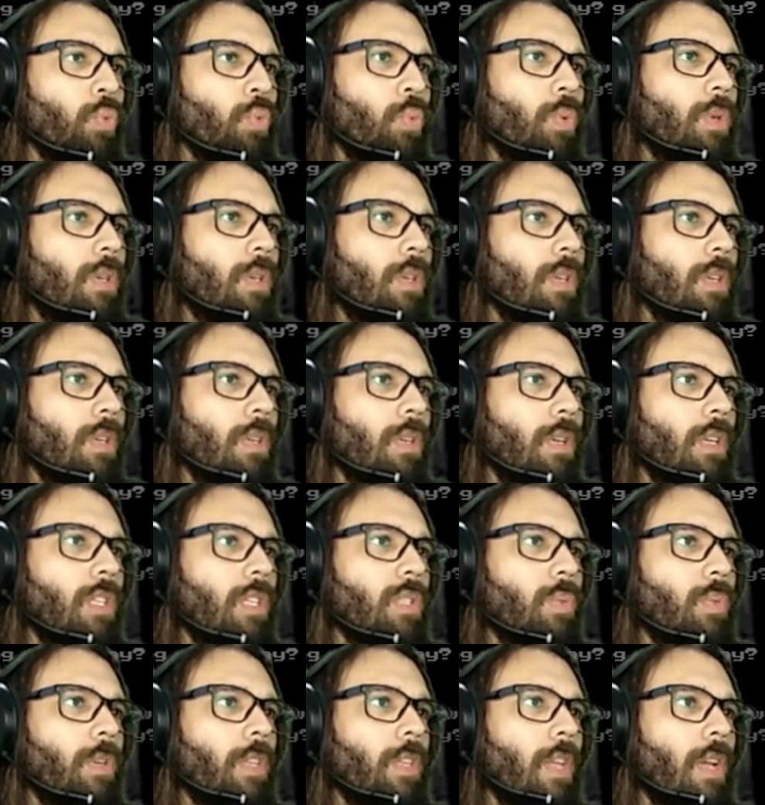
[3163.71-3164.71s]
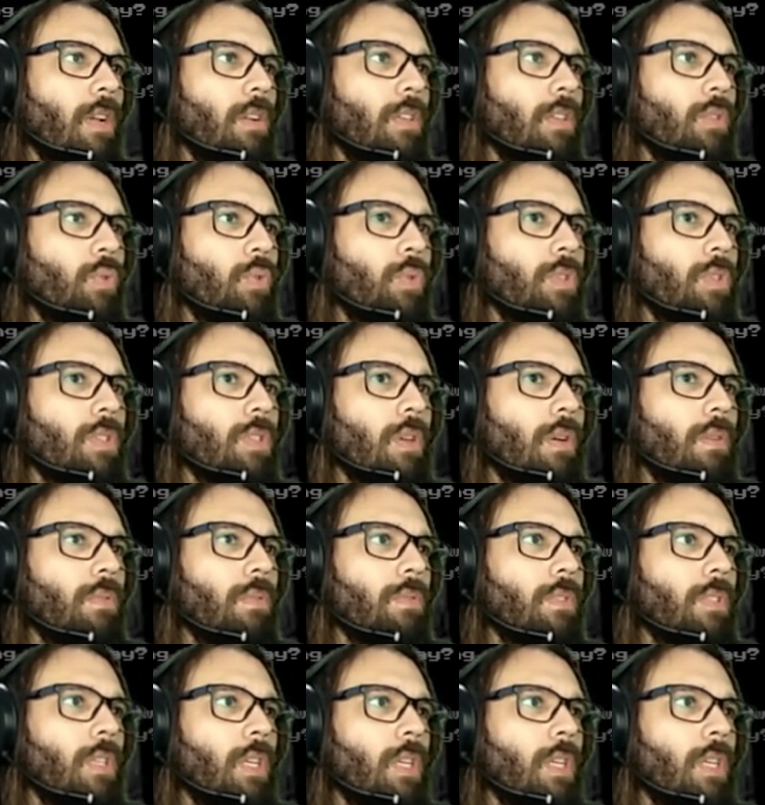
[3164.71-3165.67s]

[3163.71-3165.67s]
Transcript: work, his protagonist resolved